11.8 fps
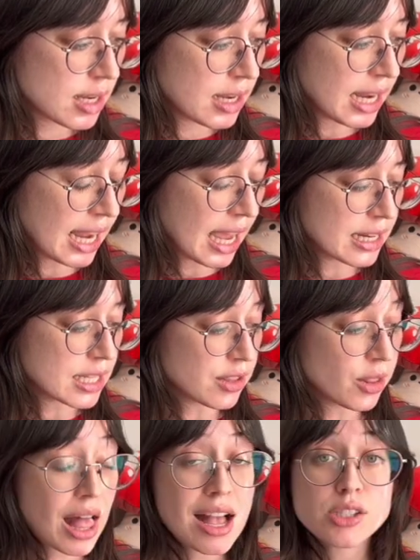And the
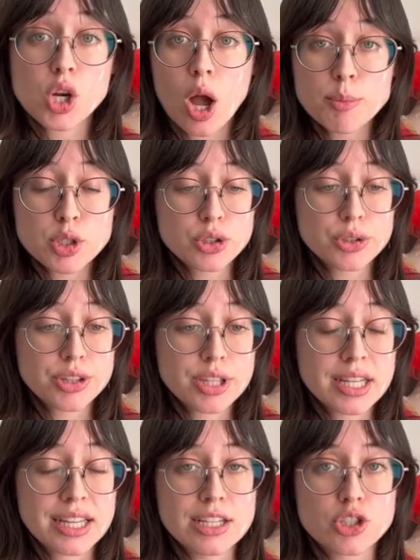last optional
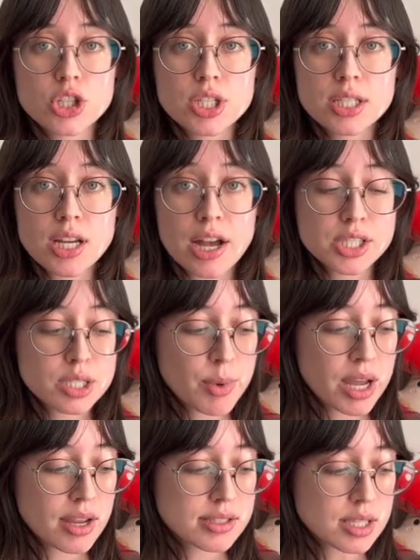thing is just to
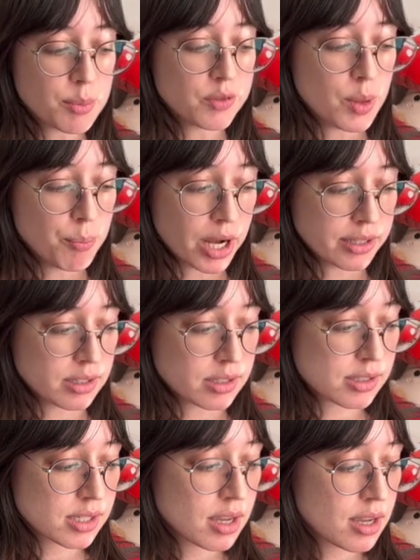customize some of the
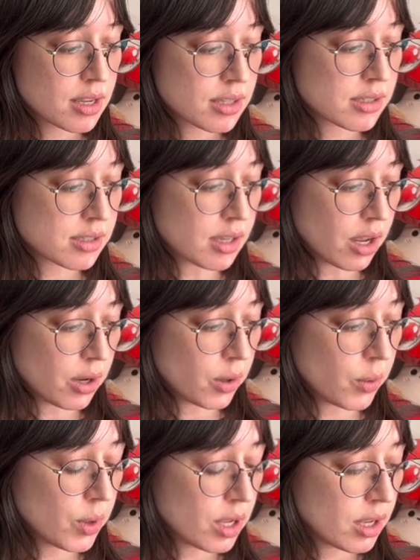buttons.
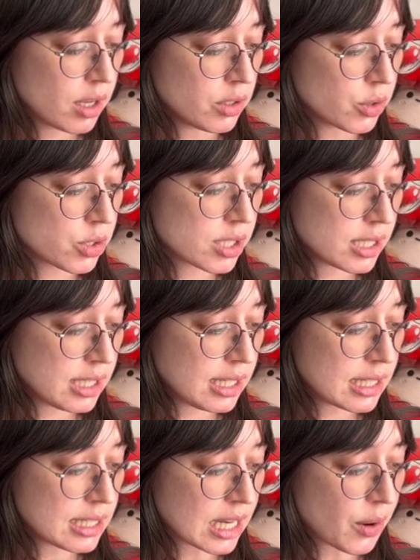So you'll
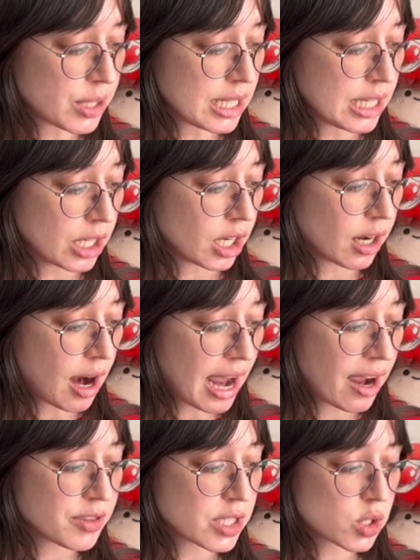see down here, I
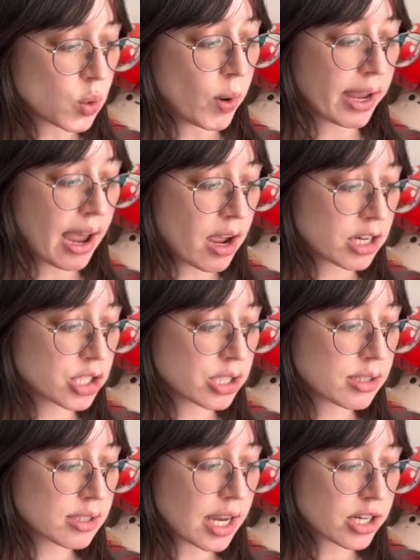have this quick
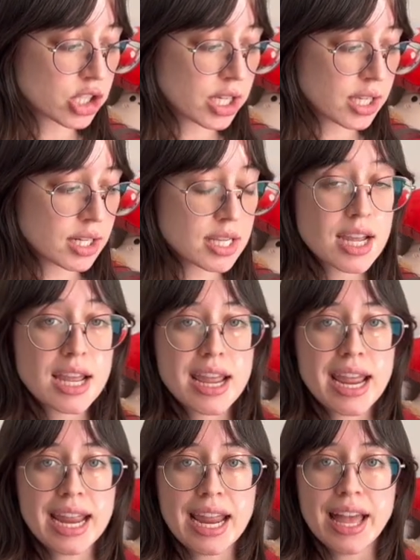actions section,
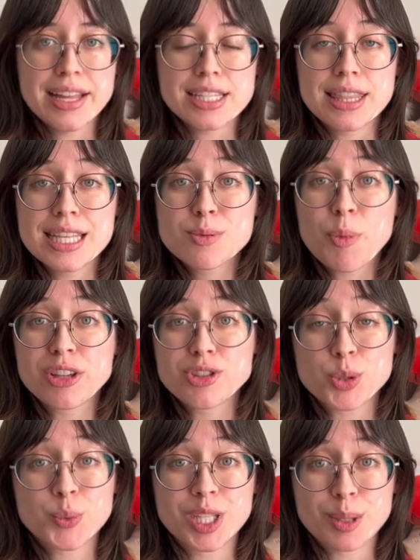and these buttons
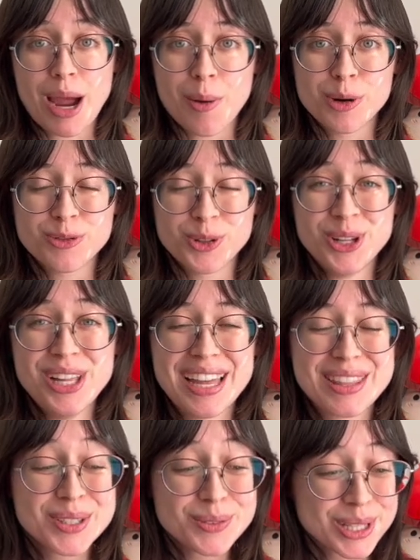are really powerful
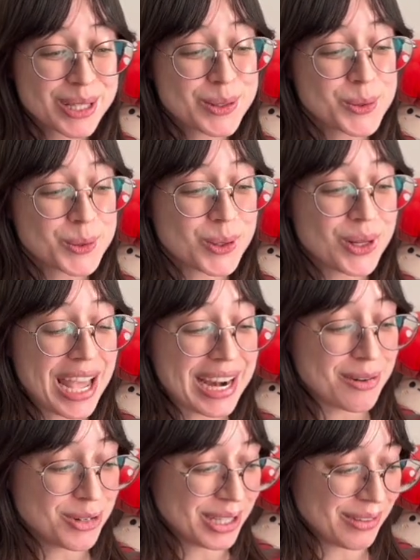and they're really cool and I
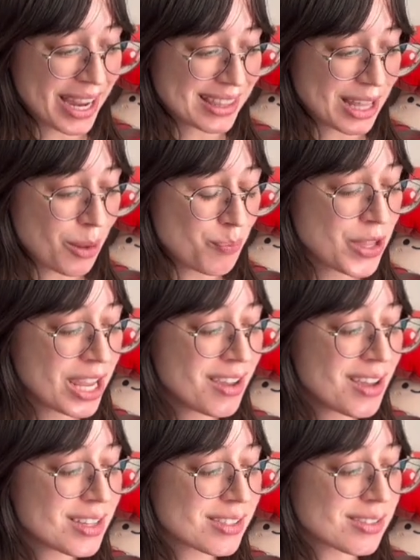really like them.
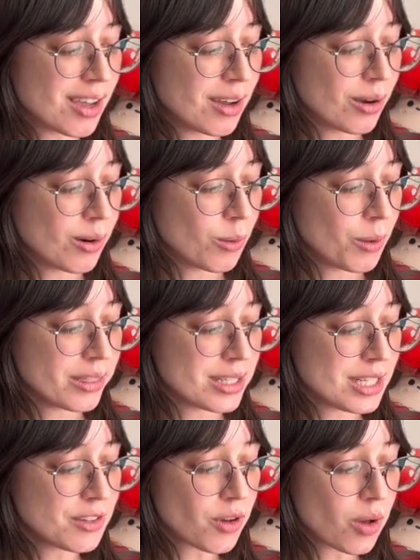So the
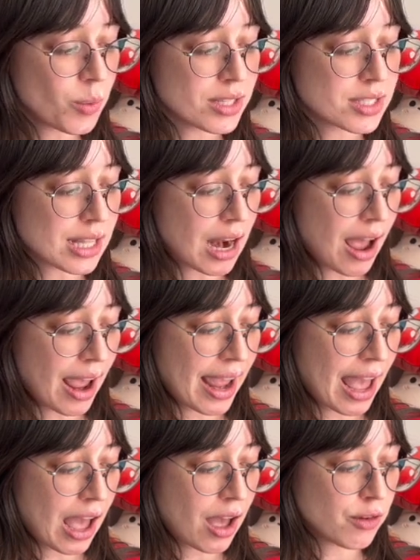default ones that I
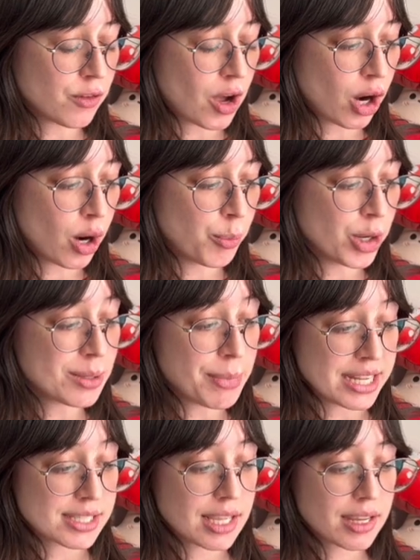have are pretty
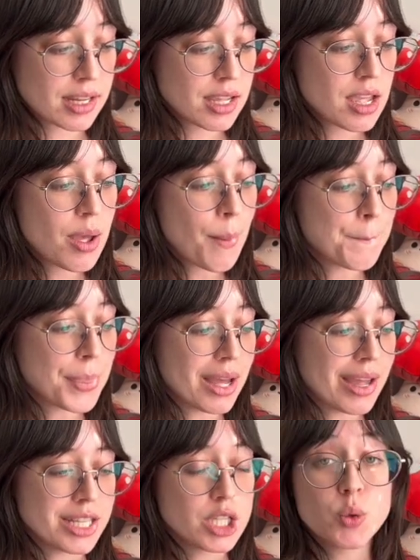basic,
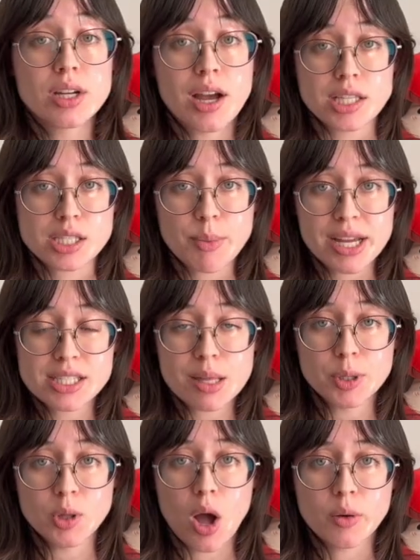but you can customize them
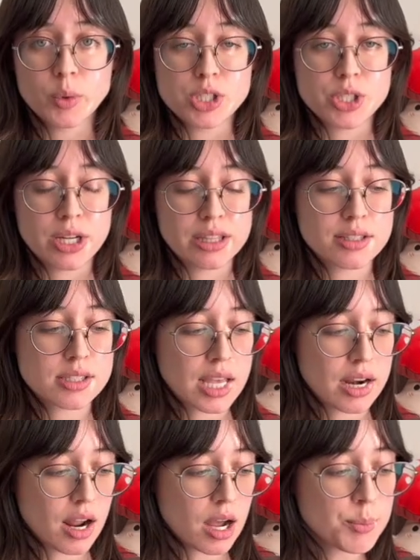a lot once you get this set
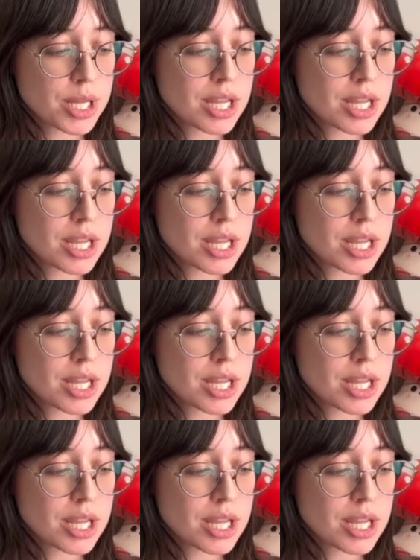up